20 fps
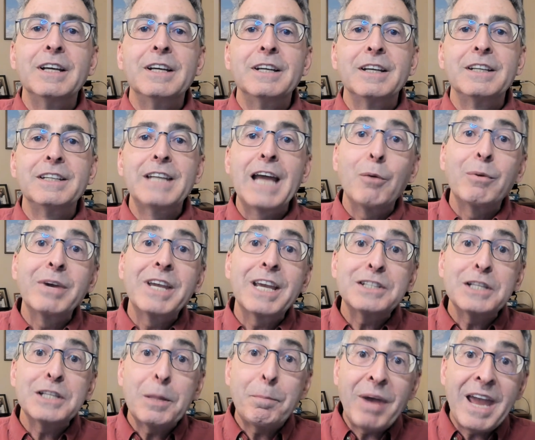Now we
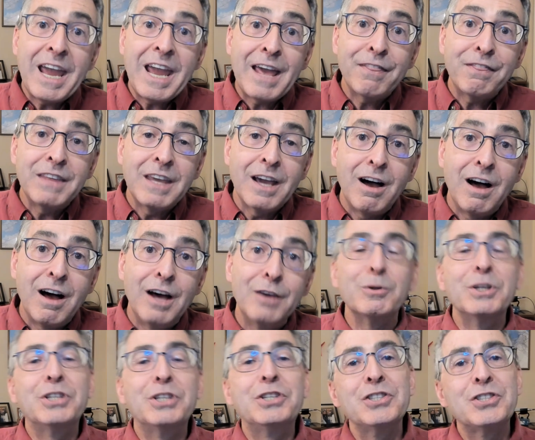get to the
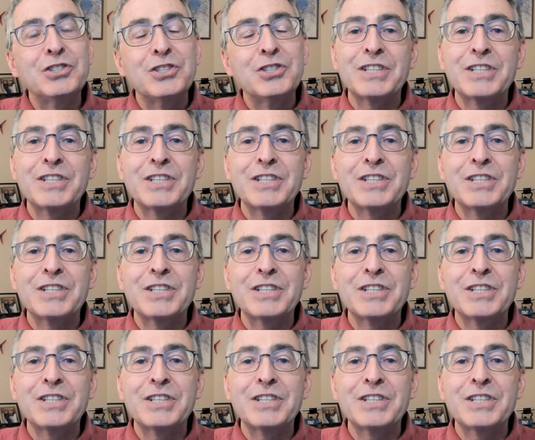Pantheon, which is just